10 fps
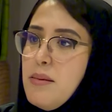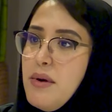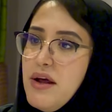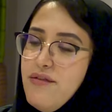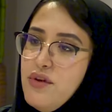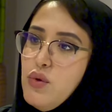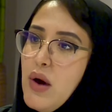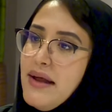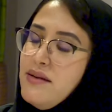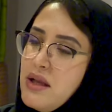But if you
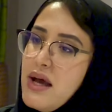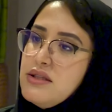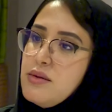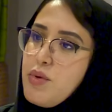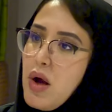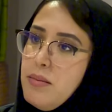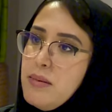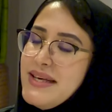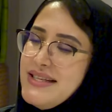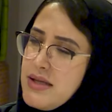analyze the
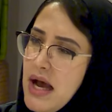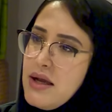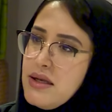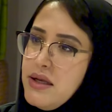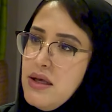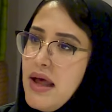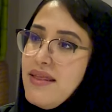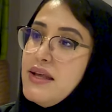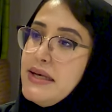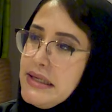problem exactly
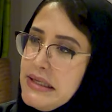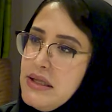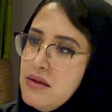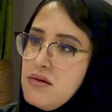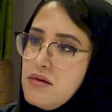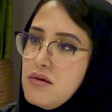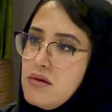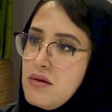and the need,